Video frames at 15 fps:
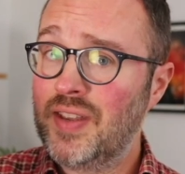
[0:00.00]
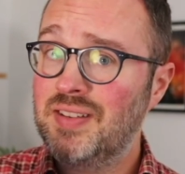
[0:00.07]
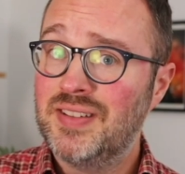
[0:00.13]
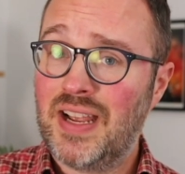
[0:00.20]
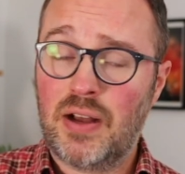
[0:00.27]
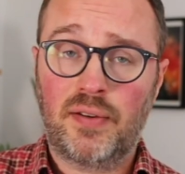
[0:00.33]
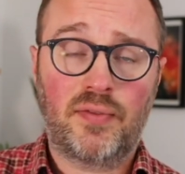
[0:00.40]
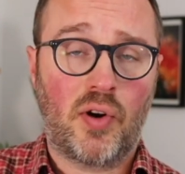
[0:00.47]

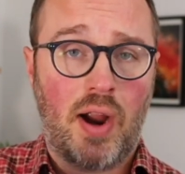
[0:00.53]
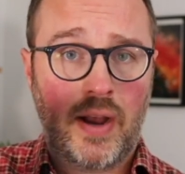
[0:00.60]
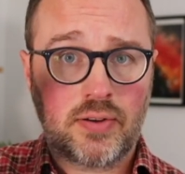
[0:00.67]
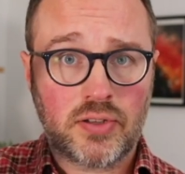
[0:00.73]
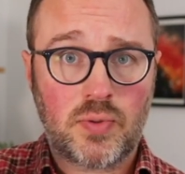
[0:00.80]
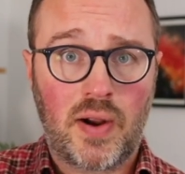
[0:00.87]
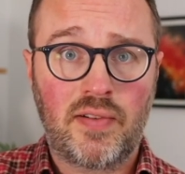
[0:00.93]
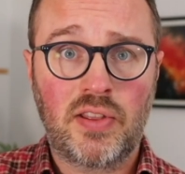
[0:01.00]
South or
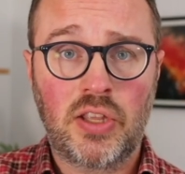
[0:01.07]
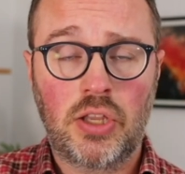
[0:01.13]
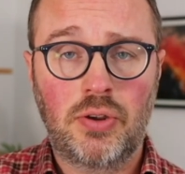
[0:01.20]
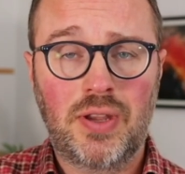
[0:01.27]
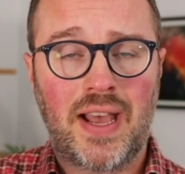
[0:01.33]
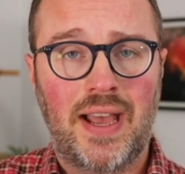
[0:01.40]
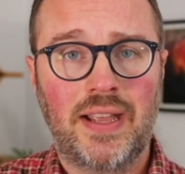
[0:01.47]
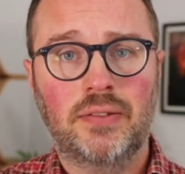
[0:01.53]
elsewhere in the
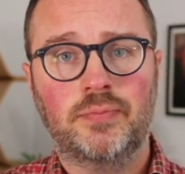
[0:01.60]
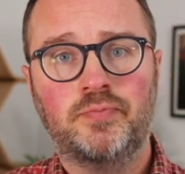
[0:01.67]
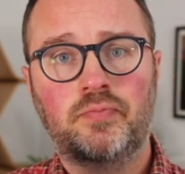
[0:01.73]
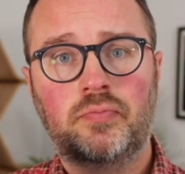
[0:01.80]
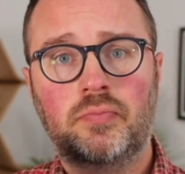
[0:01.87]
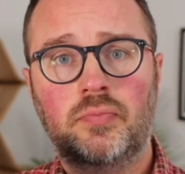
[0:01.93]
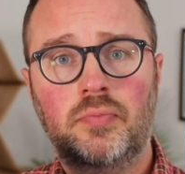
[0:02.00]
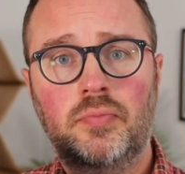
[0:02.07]
UK,
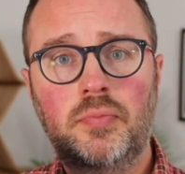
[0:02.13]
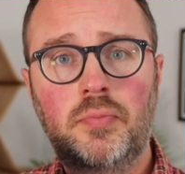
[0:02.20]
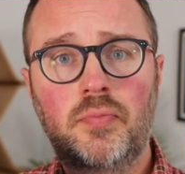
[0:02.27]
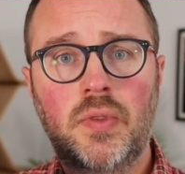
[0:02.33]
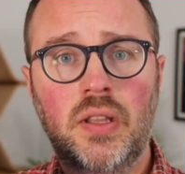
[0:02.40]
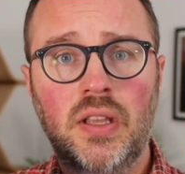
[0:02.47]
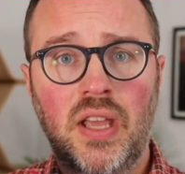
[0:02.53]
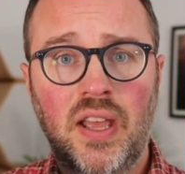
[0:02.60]

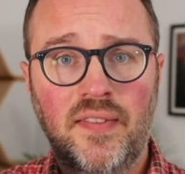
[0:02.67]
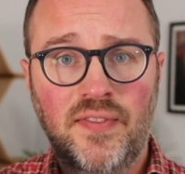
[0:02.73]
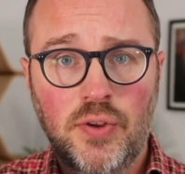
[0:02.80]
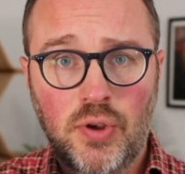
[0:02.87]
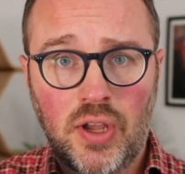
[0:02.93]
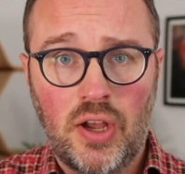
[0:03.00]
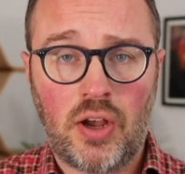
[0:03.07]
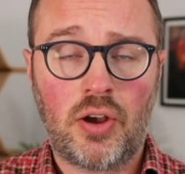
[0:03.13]
if
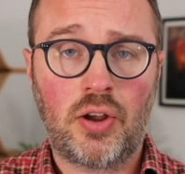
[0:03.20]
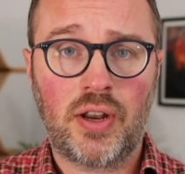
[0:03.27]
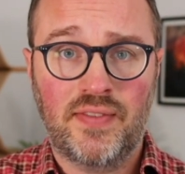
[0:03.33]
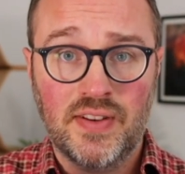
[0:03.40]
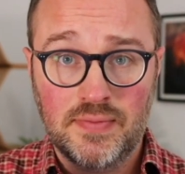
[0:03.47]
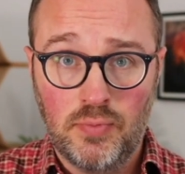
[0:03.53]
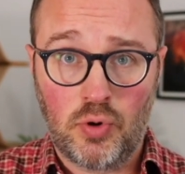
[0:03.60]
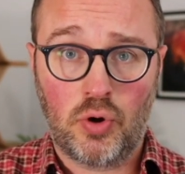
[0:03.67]

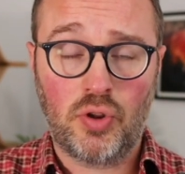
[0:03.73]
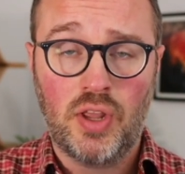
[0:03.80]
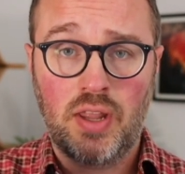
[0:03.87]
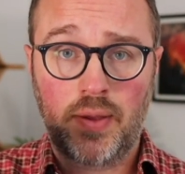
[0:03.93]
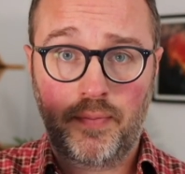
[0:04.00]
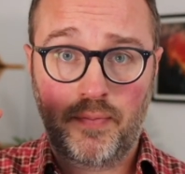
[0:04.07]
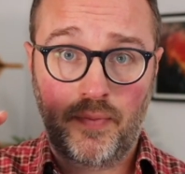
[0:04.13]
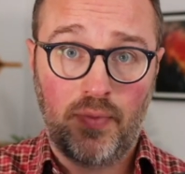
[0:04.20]
it's more than
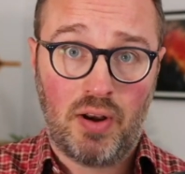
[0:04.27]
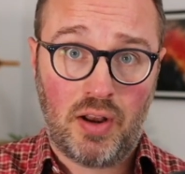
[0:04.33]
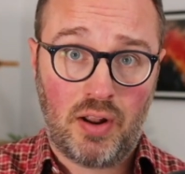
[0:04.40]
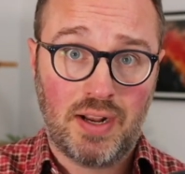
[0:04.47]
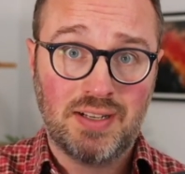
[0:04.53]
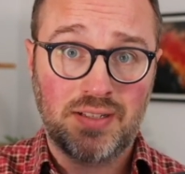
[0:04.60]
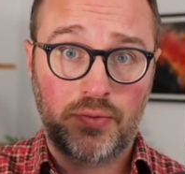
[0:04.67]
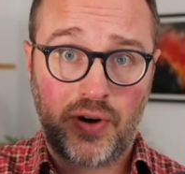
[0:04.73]
the
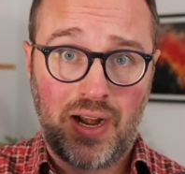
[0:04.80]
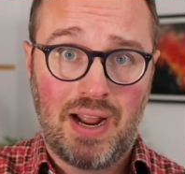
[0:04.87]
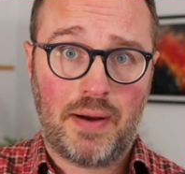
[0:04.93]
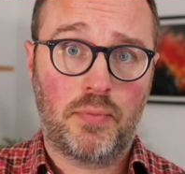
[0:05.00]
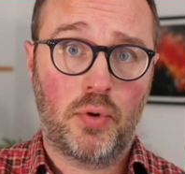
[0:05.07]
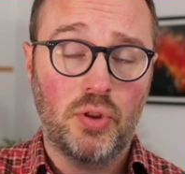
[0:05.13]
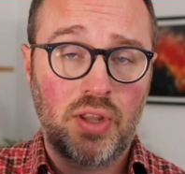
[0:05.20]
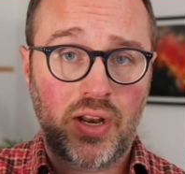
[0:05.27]
ISA will allow,
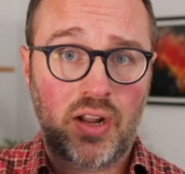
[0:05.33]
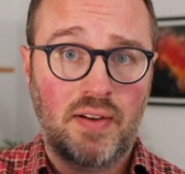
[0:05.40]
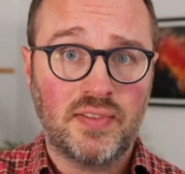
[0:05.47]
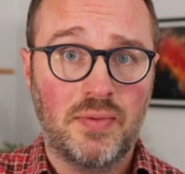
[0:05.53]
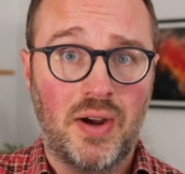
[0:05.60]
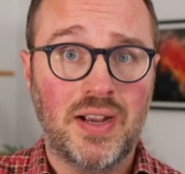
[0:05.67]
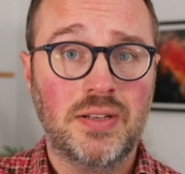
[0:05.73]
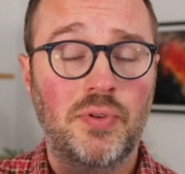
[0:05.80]
more than the lifetime
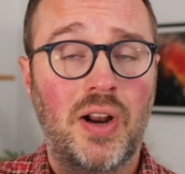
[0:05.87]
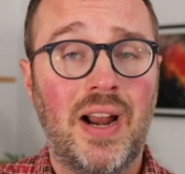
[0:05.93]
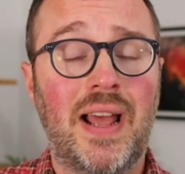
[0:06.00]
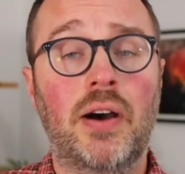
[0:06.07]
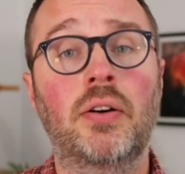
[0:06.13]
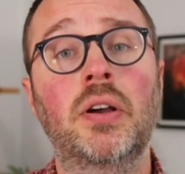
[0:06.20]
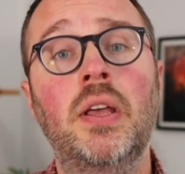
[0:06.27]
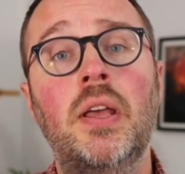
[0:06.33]
ISA will
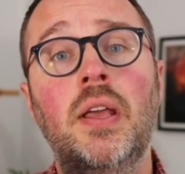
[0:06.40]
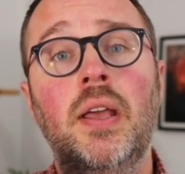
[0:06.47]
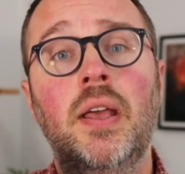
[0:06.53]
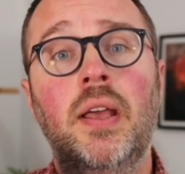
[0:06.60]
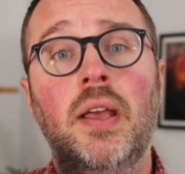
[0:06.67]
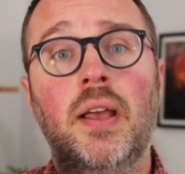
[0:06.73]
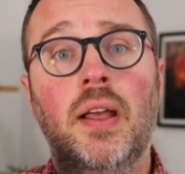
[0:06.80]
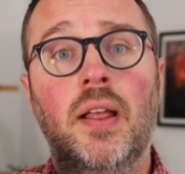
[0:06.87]
allow,
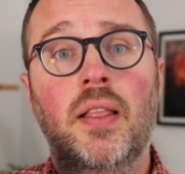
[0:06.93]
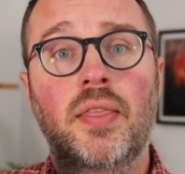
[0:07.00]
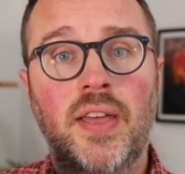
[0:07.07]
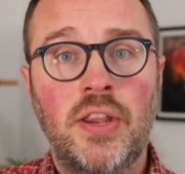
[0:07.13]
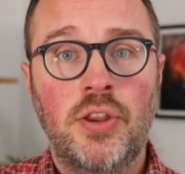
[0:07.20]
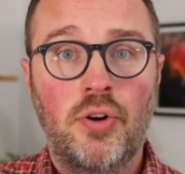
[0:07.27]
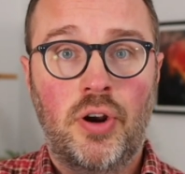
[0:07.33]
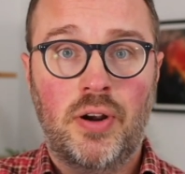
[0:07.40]

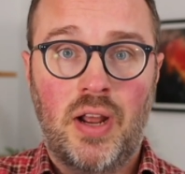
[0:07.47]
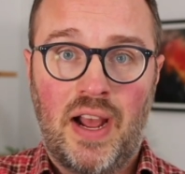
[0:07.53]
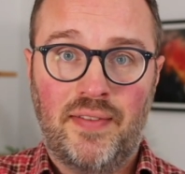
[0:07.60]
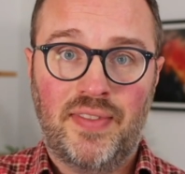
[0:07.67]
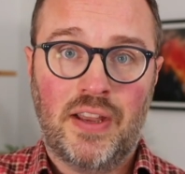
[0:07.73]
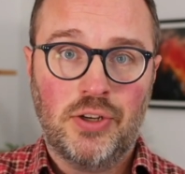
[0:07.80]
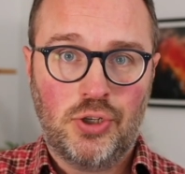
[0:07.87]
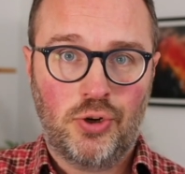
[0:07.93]
then you're going to have
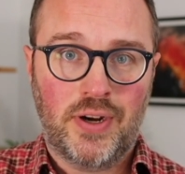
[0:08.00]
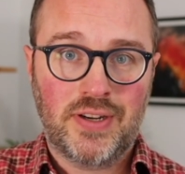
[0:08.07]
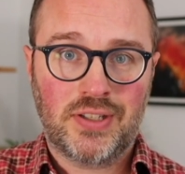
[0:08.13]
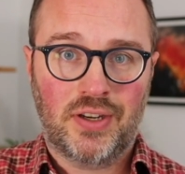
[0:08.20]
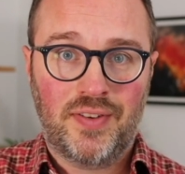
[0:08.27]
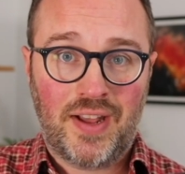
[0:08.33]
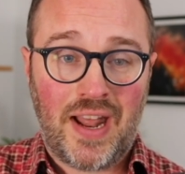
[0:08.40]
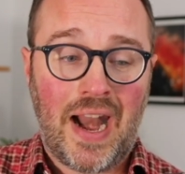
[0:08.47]
that choice
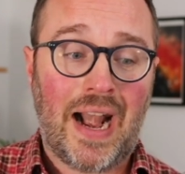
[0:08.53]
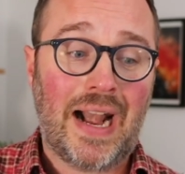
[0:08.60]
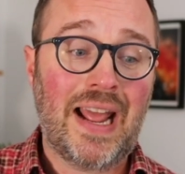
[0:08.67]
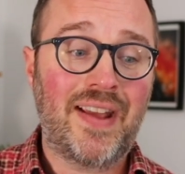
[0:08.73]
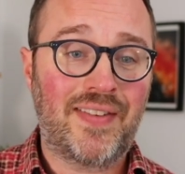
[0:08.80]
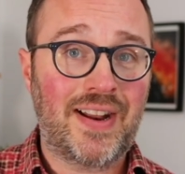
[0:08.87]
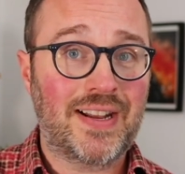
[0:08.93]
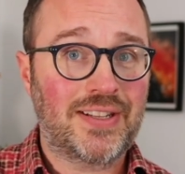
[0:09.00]
of
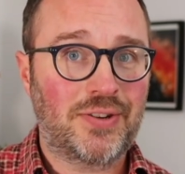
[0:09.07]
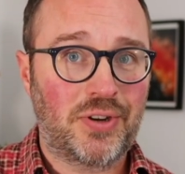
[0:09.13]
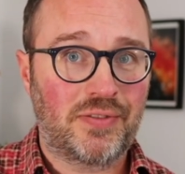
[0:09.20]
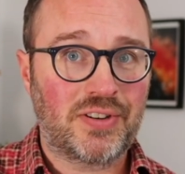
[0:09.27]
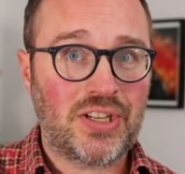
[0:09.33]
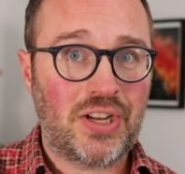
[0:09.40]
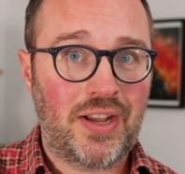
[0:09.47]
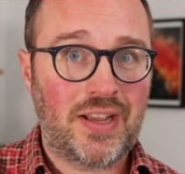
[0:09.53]
leaving it until you're
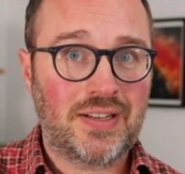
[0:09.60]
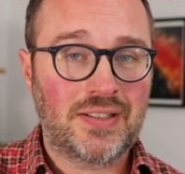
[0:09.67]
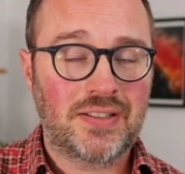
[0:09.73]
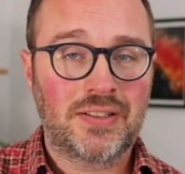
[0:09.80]
retired